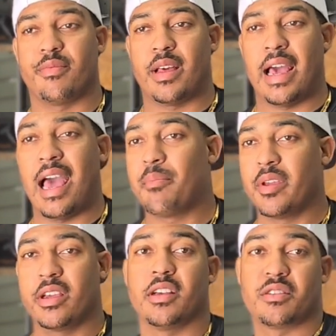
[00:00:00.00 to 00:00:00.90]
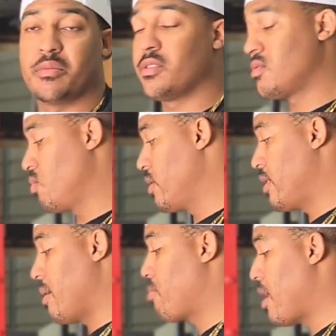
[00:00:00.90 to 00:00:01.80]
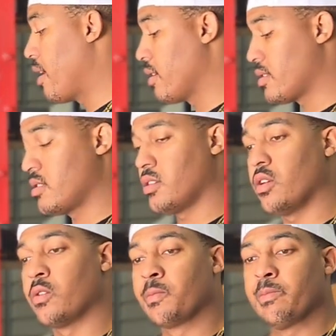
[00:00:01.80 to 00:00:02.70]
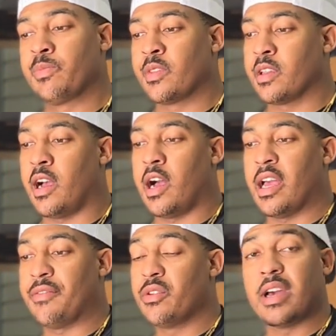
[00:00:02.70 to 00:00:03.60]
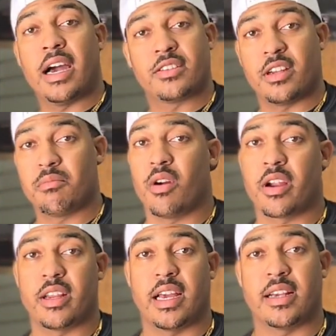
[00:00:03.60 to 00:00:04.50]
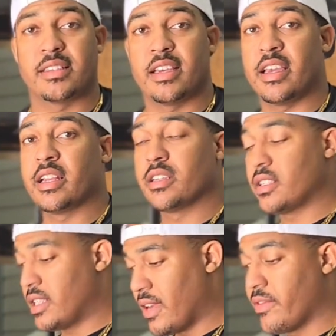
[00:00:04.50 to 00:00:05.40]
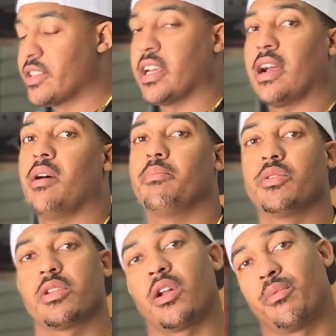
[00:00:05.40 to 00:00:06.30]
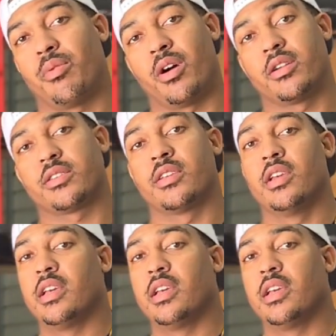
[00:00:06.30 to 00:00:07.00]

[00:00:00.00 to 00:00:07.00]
happy customers with their products. So if you guys are in the market, like I said, definitely check out Boost Auto Parts.